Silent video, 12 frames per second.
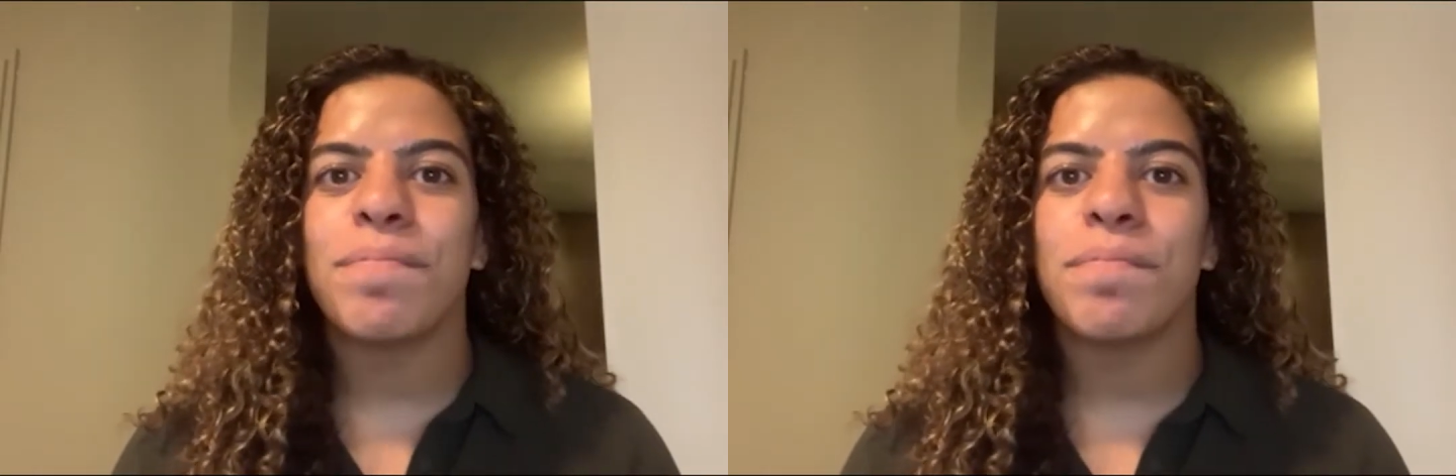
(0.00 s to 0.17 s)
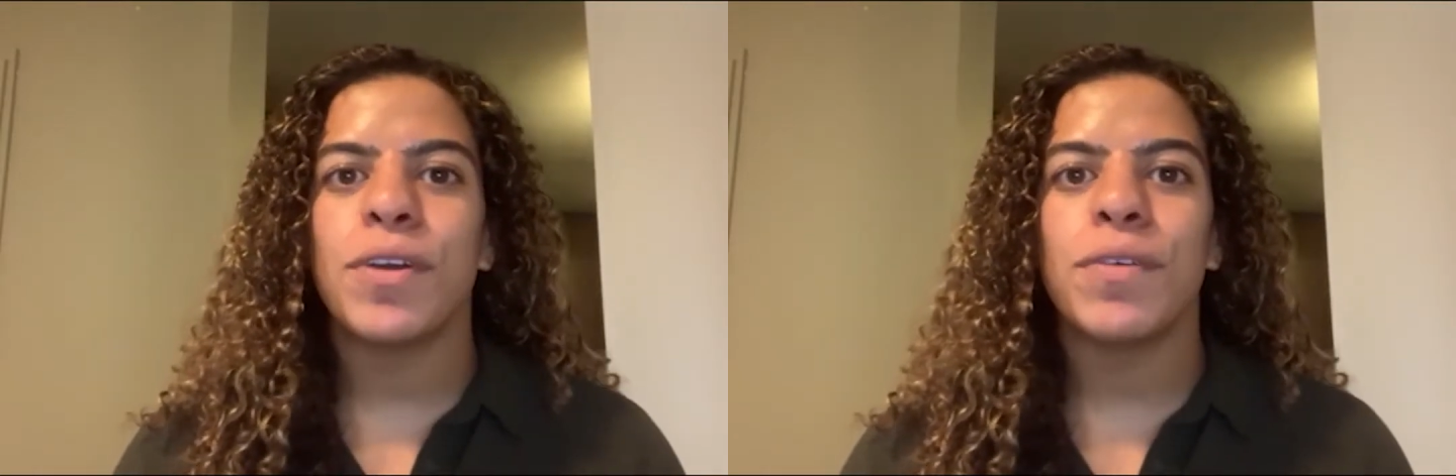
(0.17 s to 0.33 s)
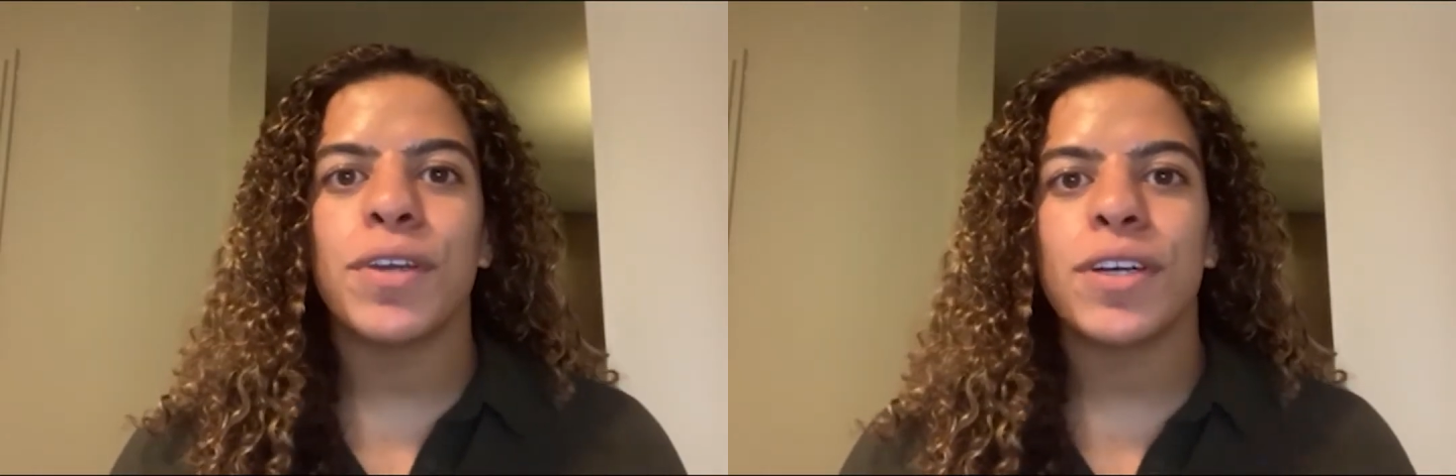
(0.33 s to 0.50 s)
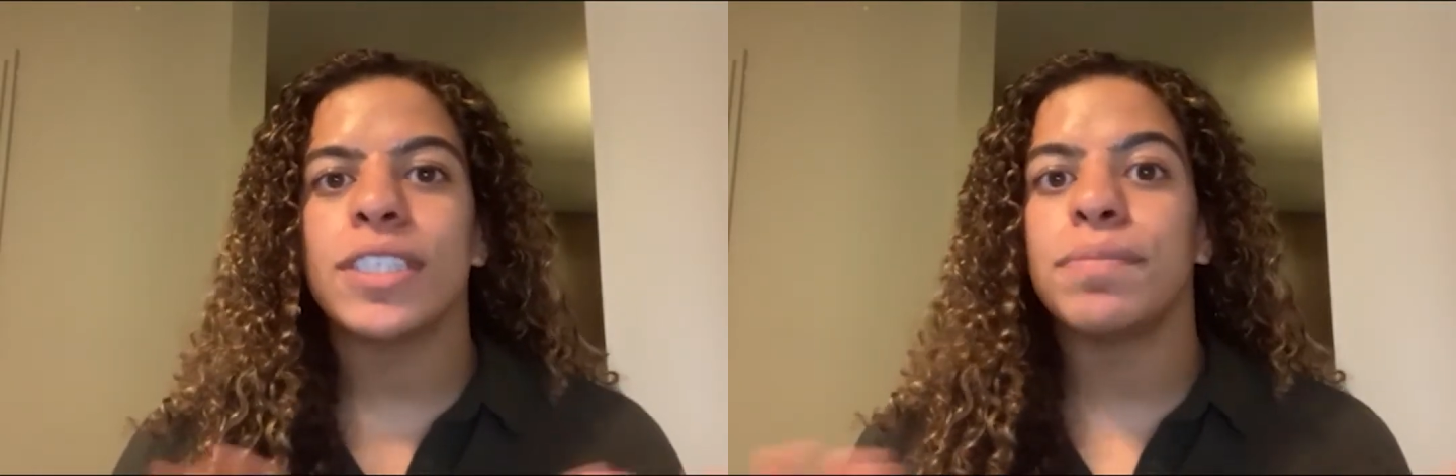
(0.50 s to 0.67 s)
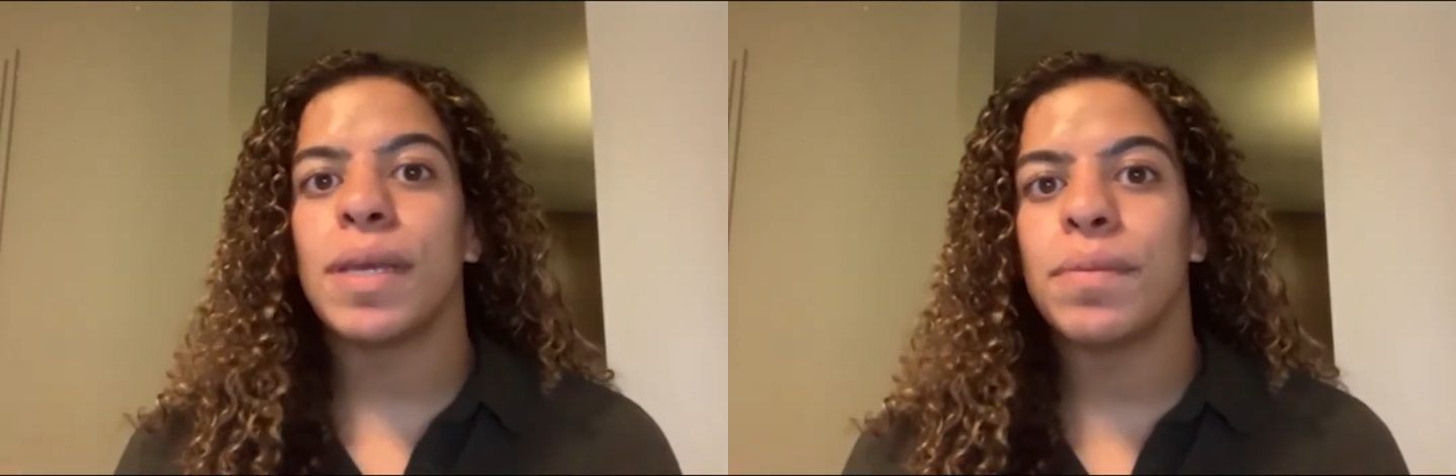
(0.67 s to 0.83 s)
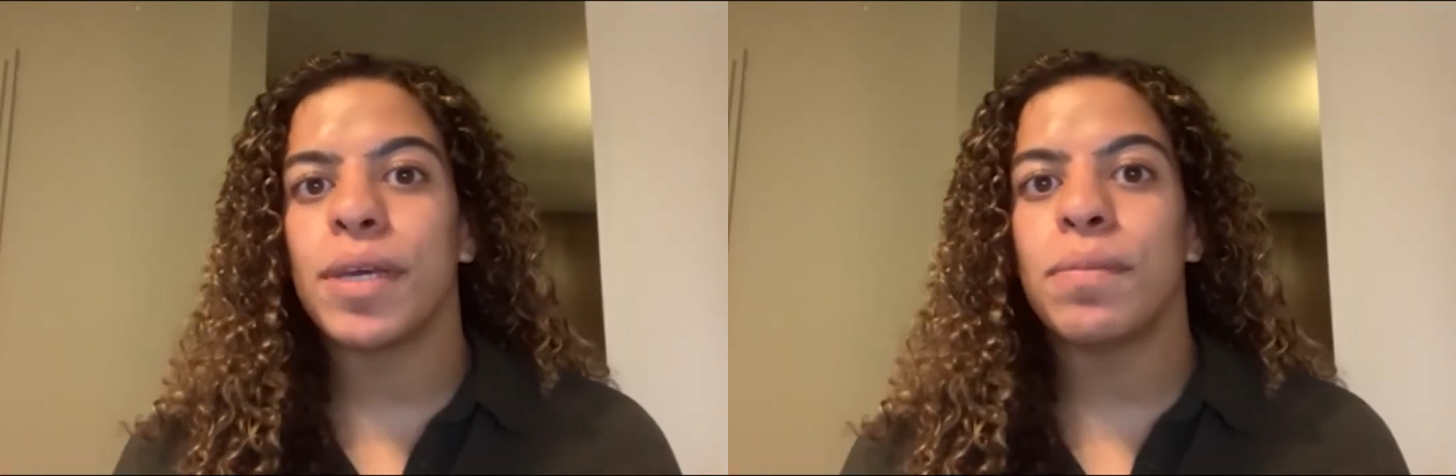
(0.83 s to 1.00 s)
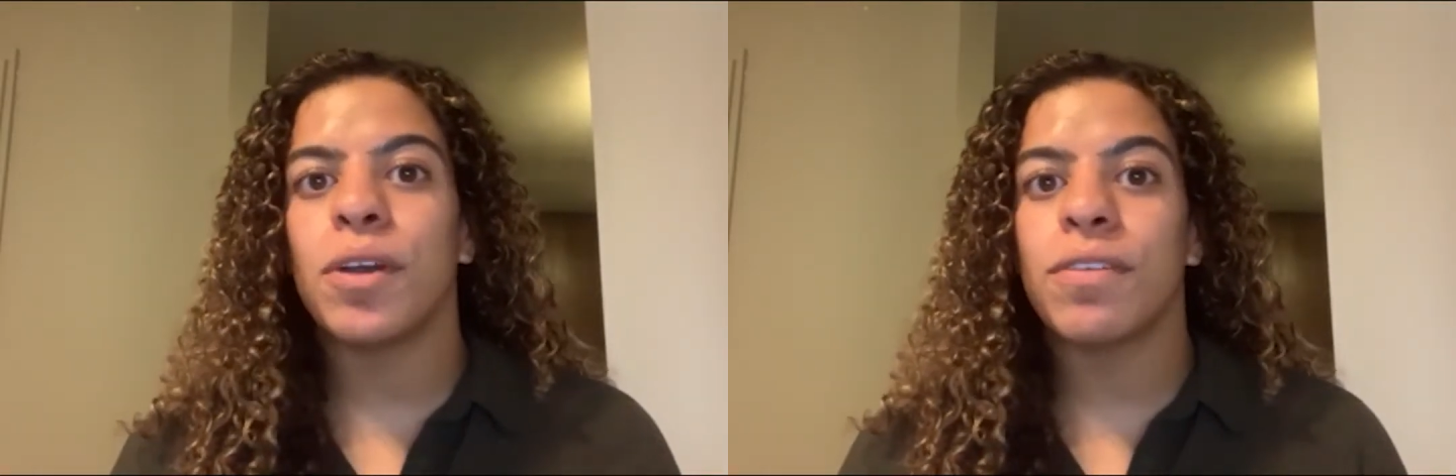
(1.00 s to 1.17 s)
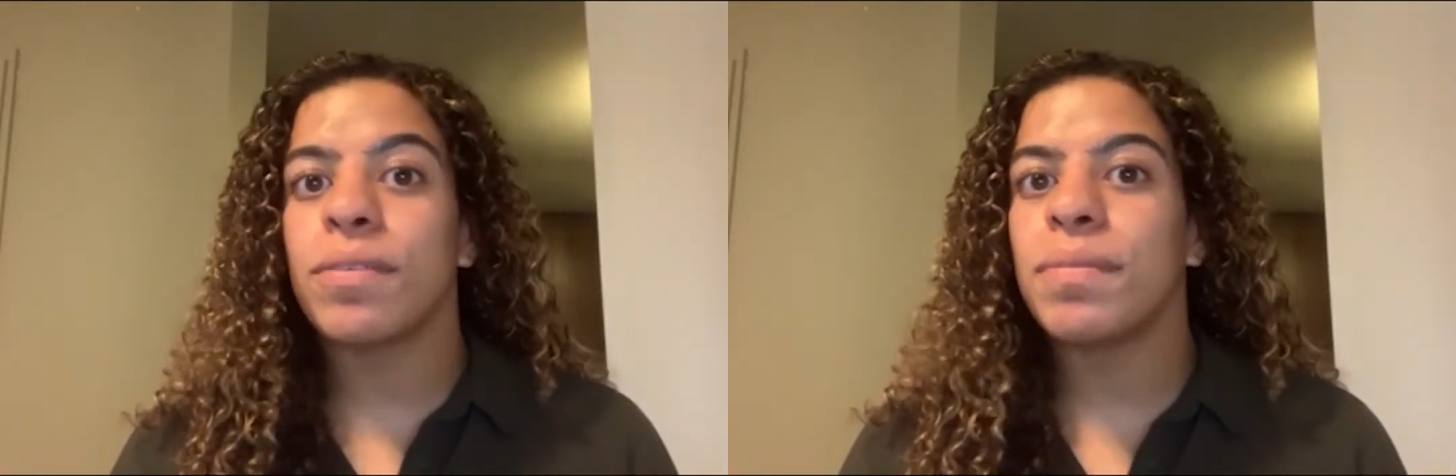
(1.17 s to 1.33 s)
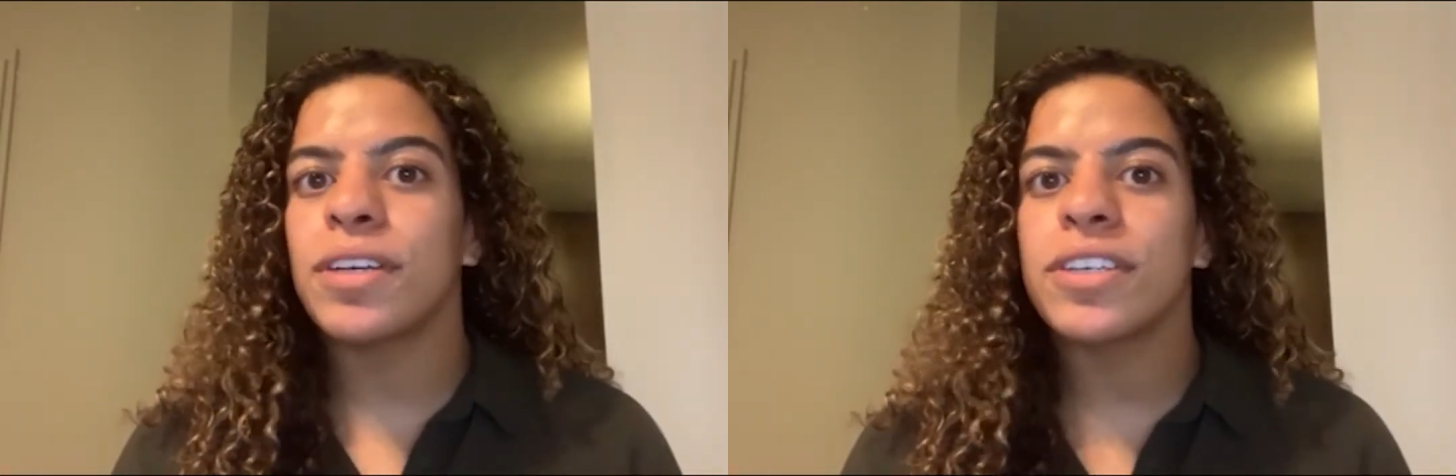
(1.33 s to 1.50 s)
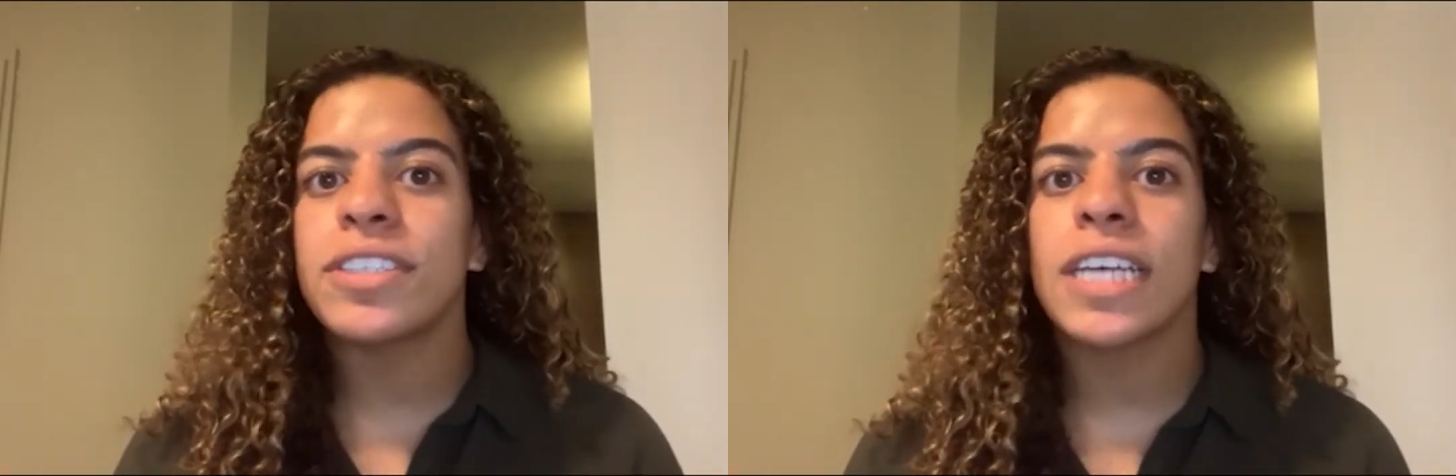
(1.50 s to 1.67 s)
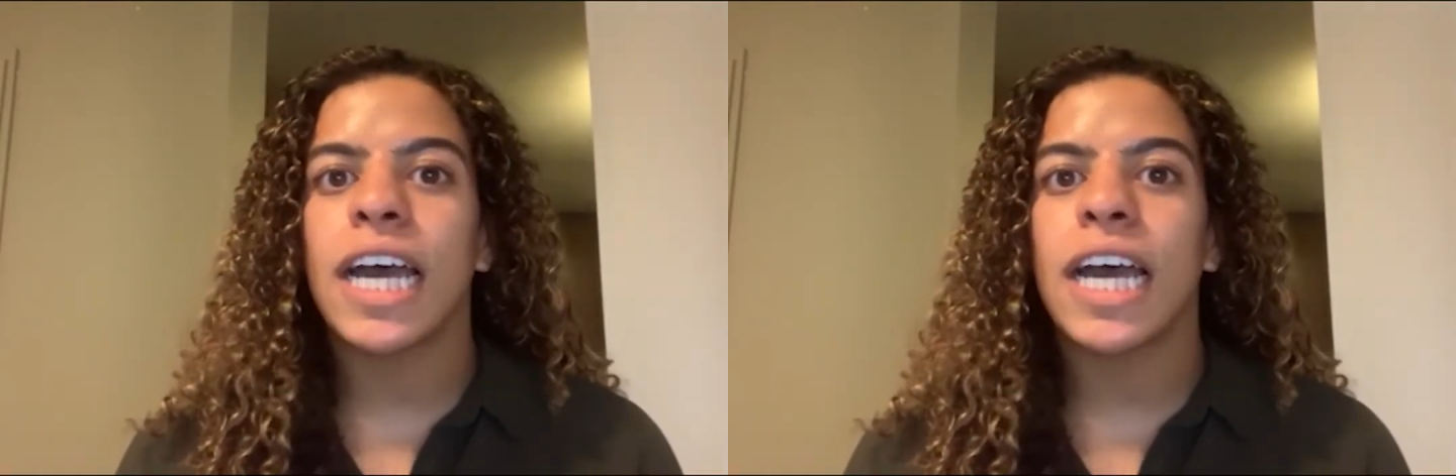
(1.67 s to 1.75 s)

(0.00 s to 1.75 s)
moving on to maybe a more familiar side